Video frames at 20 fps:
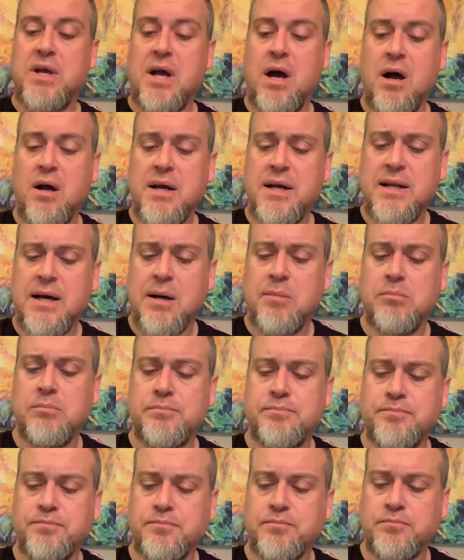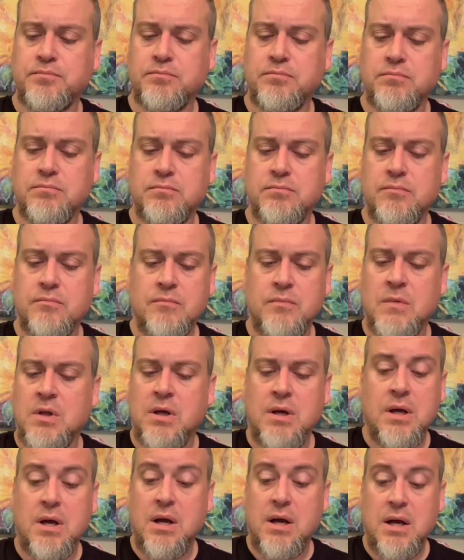hung it up.
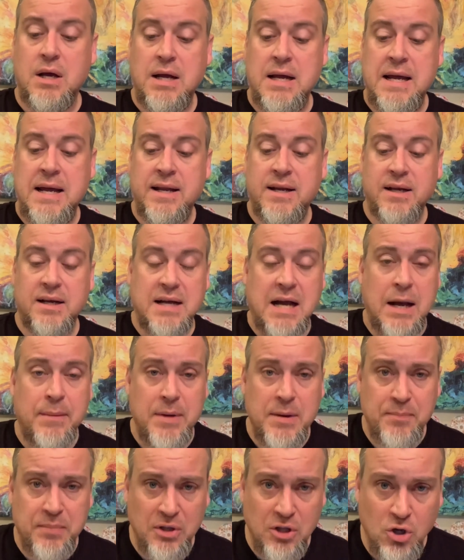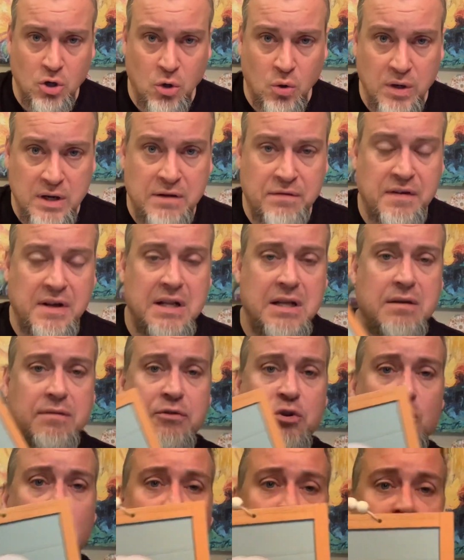And comment below if any of
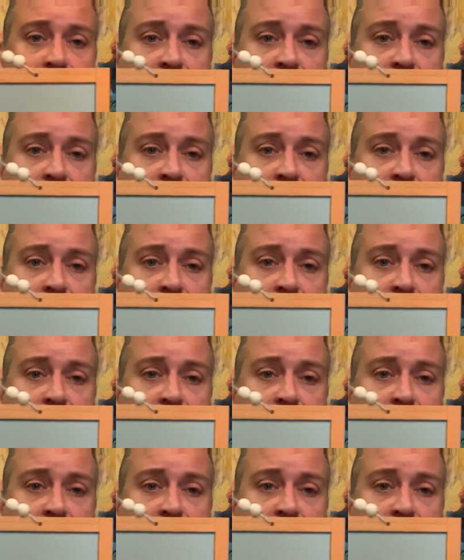you have